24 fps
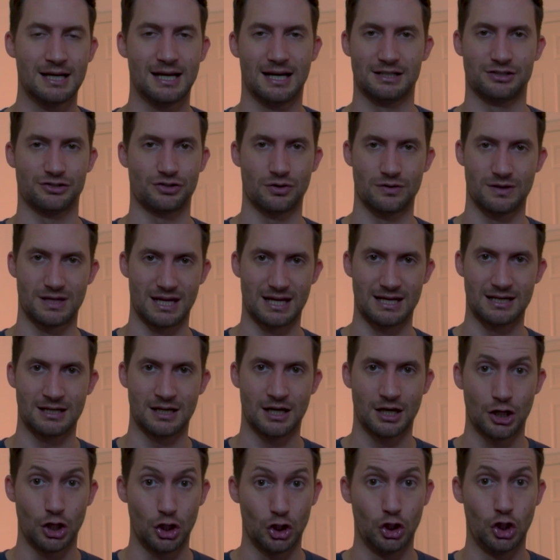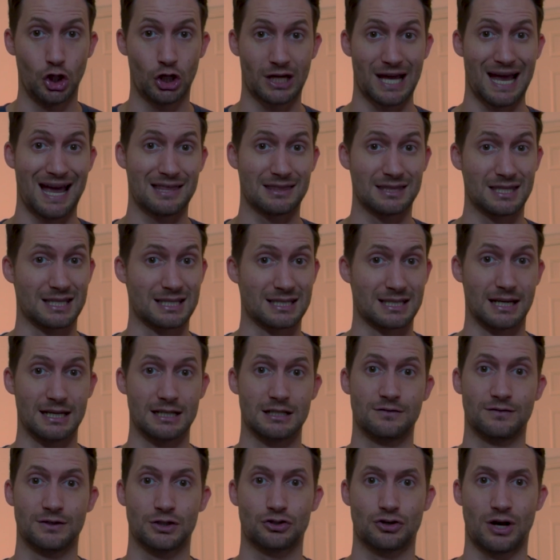and so they look at the
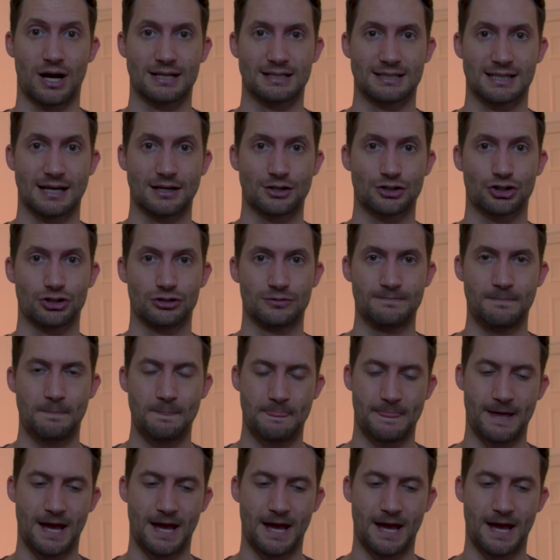state of a transaction,